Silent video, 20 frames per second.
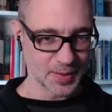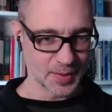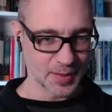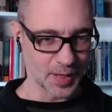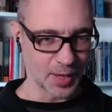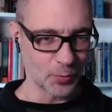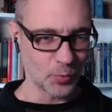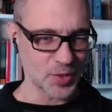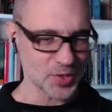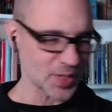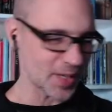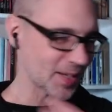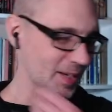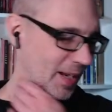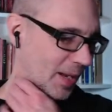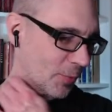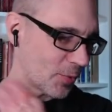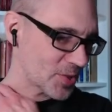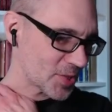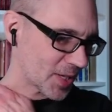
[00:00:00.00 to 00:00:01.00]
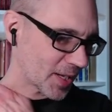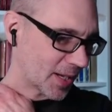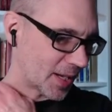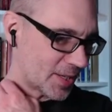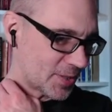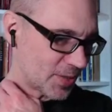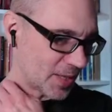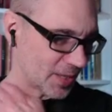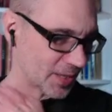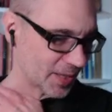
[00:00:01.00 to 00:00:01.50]
wish I could
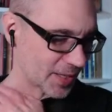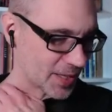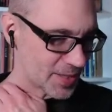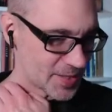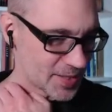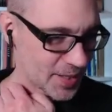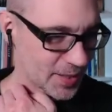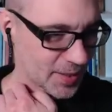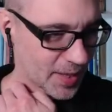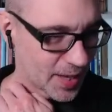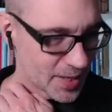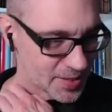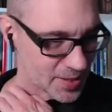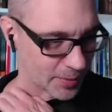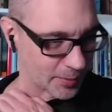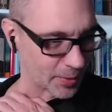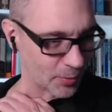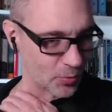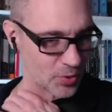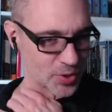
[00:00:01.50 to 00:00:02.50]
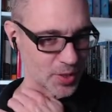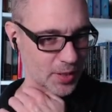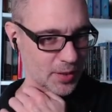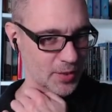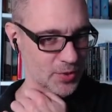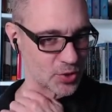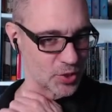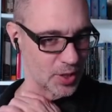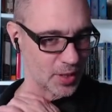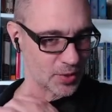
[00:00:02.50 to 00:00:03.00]
like I said last time, I wish I could
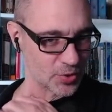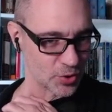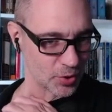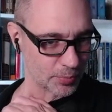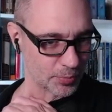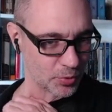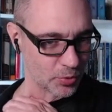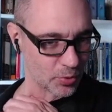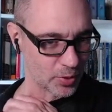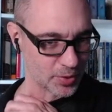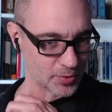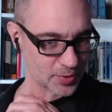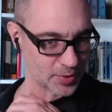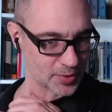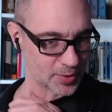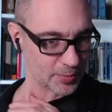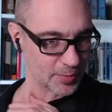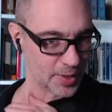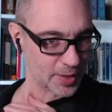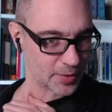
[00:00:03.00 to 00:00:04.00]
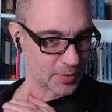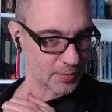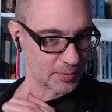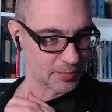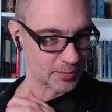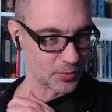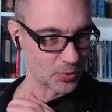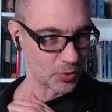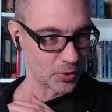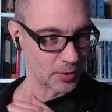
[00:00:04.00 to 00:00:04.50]
change her portrait to make her
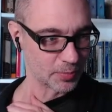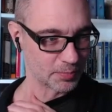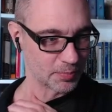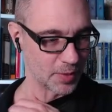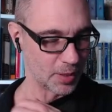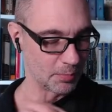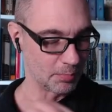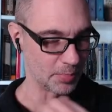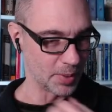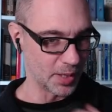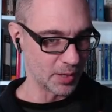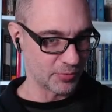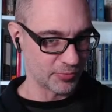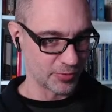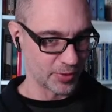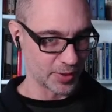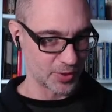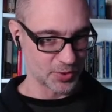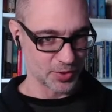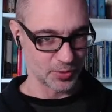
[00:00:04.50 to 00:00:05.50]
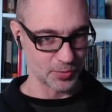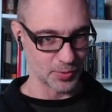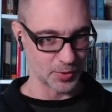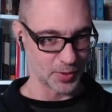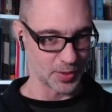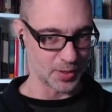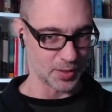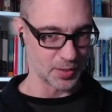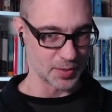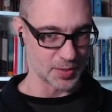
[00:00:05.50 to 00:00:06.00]
more a buff like she
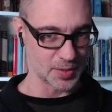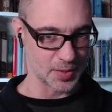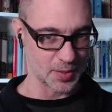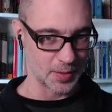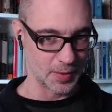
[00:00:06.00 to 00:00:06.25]
really is.